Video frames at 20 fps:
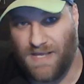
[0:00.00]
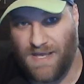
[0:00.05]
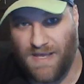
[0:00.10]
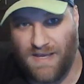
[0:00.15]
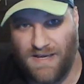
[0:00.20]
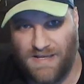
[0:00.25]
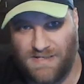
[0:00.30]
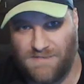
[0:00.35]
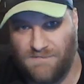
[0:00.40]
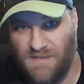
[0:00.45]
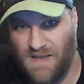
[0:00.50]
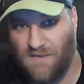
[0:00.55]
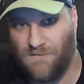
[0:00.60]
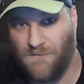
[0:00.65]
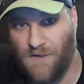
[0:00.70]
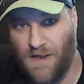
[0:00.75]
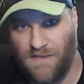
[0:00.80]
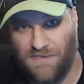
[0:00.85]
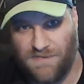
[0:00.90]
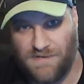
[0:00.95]
and as Ben
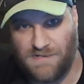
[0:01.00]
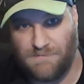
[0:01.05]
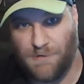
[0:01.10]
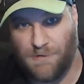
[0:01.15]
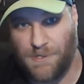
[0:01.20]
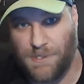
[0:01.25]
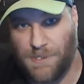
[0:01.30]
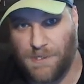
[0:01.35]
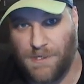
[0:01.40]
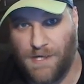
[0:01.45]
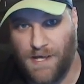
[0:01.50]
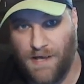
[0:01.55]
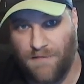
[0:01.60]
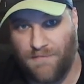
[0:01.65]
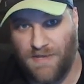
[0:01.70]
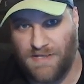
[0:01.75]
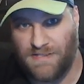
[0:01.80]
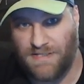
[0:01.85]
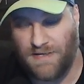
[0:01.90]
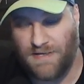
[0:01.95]
Roethlisberger
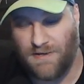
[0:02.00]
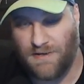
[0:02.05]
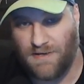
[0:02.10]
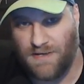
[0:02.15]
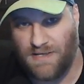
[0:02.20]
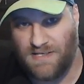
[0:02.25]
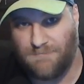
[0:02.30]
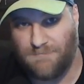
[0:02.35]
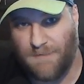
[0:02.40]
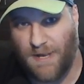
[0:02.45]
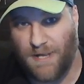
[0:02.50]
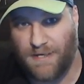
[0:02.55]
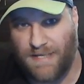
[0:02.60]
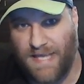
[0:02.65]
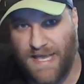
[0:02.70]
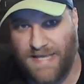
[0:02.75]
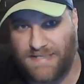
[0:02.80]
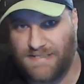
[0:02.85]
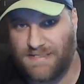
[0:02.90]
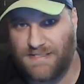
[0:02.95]
commented on his
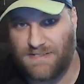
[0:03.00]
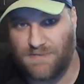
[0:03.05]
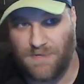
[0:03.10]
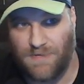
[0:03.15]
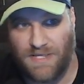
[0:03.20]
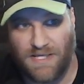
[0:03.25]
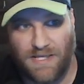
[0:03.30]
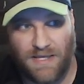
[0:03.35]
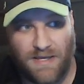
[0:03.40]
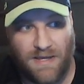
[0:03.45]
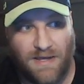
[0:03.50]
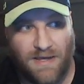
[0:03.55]
podcast this week,